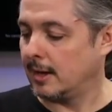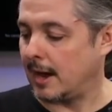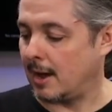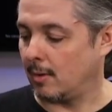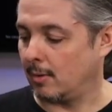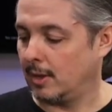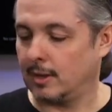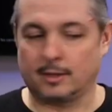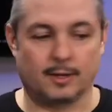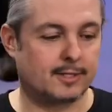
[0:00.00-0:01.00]
Now,
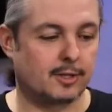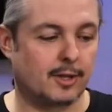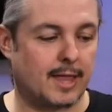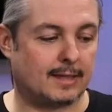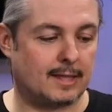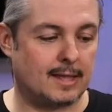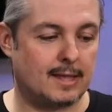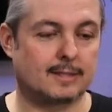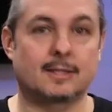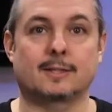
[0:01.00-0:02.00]
let's look at
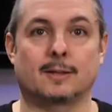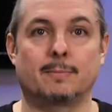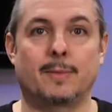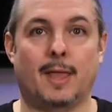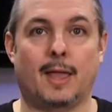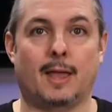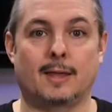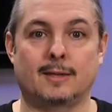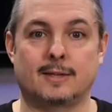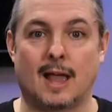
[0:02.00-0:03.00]
the system
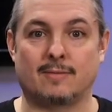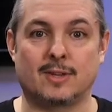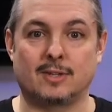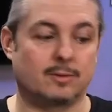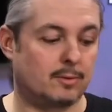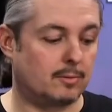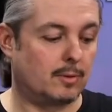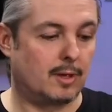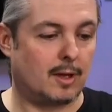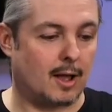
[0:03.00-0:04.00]
and dive into
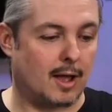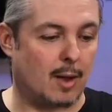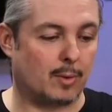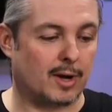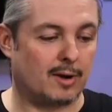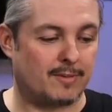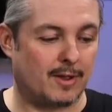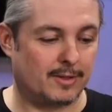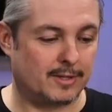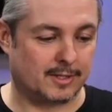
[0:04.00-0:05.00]
uh, how we're going to
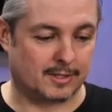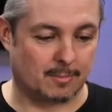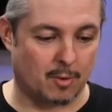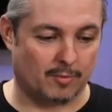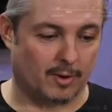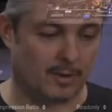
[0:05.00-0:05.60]
fail this system over.